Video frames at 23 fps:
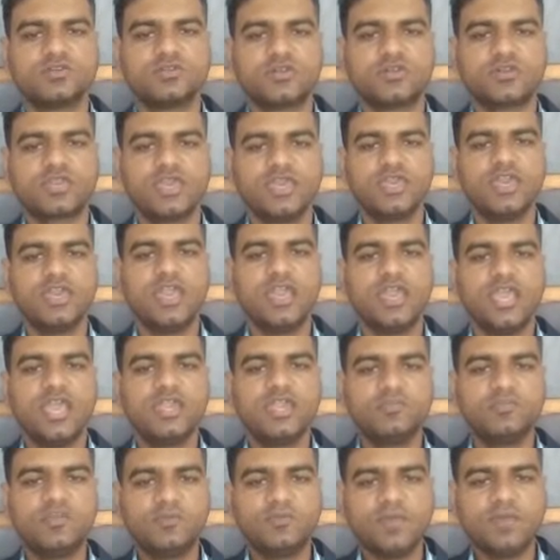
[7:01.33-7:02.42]
Okay, it
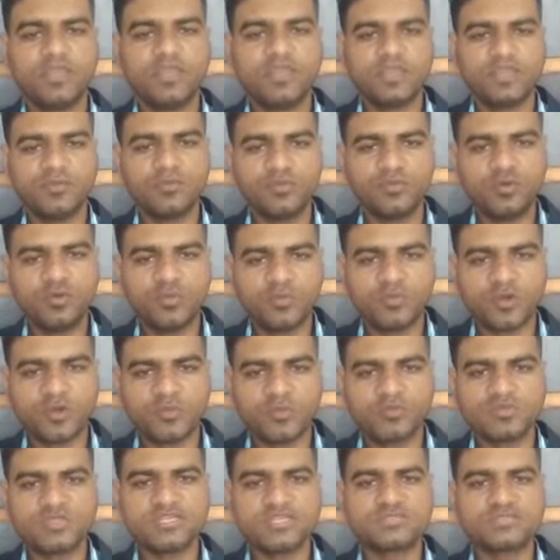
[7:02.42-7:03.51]
will be removed
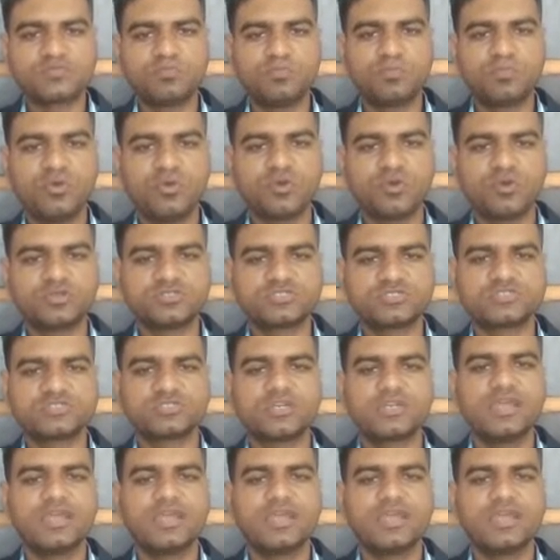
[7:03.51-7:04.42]
from these pores